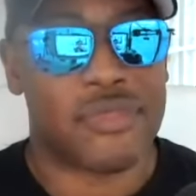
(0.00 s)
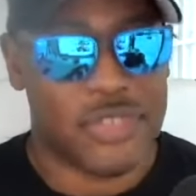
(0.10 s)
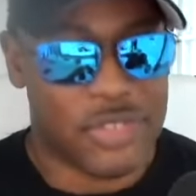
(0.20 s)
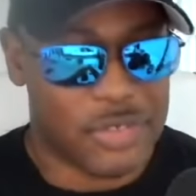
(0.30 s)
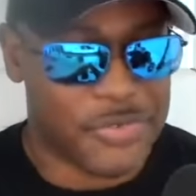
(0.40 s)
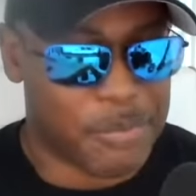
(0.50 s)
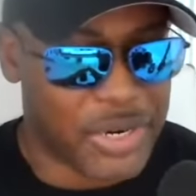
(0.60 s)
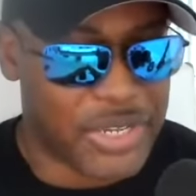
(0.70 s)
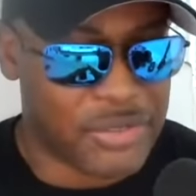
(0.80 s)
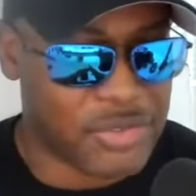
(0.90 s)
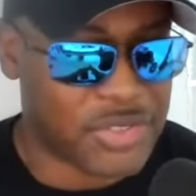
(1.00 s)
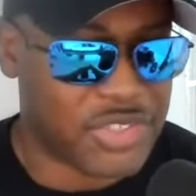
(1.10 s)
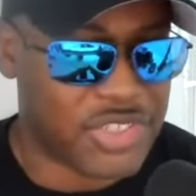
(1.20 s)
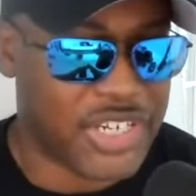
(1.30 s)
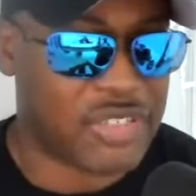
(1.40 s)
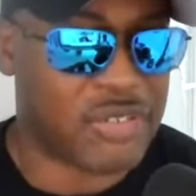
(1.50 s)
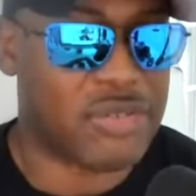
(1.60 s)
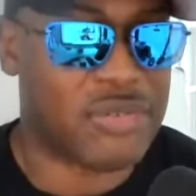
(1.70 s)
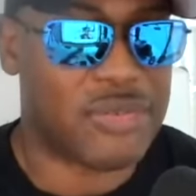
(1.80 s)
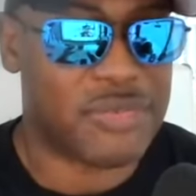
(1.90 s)
You know, if you're brand new to the
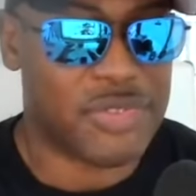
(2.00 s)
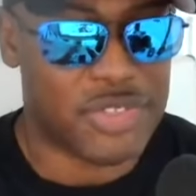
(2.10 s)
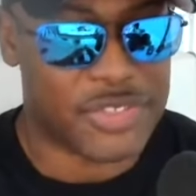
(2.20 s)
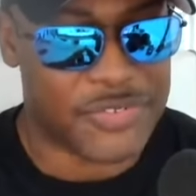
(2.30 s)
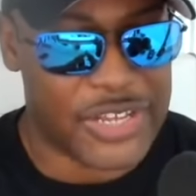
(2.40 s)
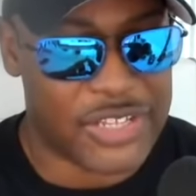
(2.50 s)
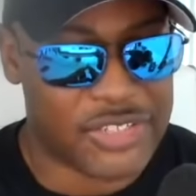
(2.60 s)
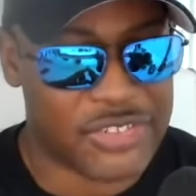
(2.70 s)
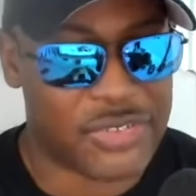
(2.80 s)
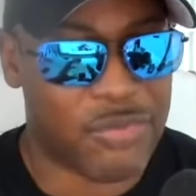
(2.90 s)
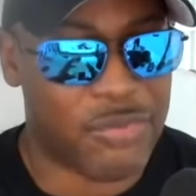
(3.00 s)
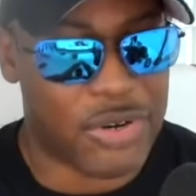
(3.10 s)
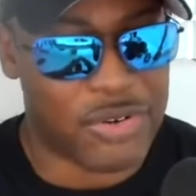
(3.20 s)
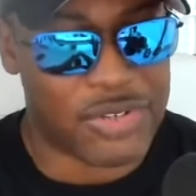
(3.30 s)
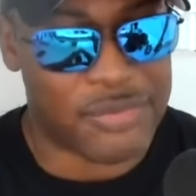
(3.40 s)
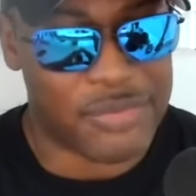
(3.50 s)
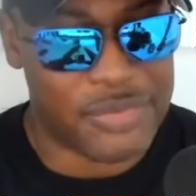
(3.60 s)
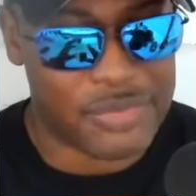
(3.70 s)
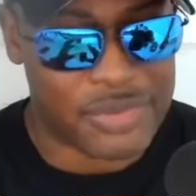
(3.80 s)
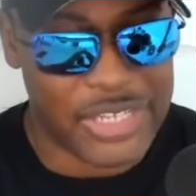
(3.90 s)
channel, you just found this, welcome.
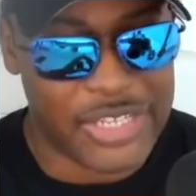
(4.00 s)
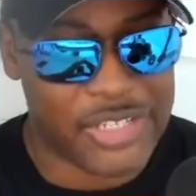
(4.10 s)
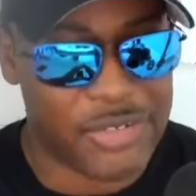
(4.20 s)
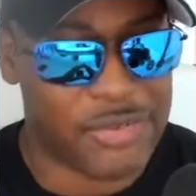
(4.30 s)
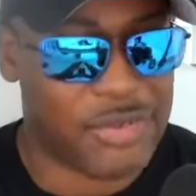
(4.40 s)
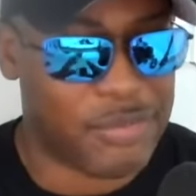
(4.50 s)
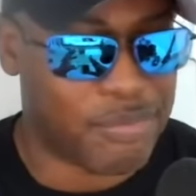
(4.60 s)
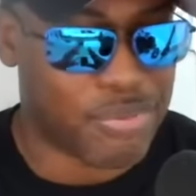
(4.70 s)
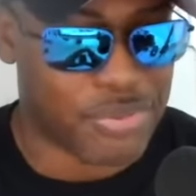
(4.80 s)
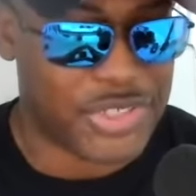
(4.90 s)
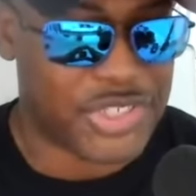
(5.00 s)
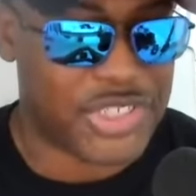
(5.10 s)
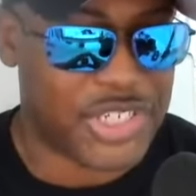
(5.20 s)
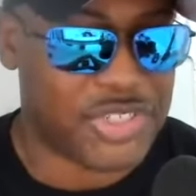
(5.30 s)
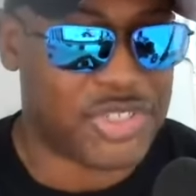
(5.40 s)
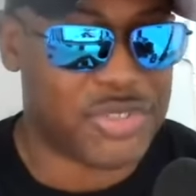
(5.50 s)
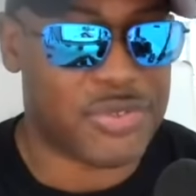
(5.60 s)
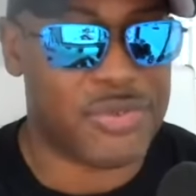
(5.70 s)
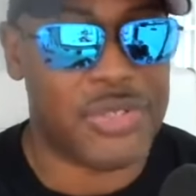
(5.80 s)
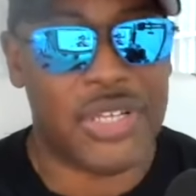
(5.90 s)
Thank you. Appreciate
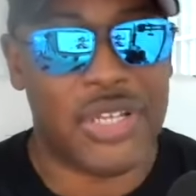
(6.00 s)
you.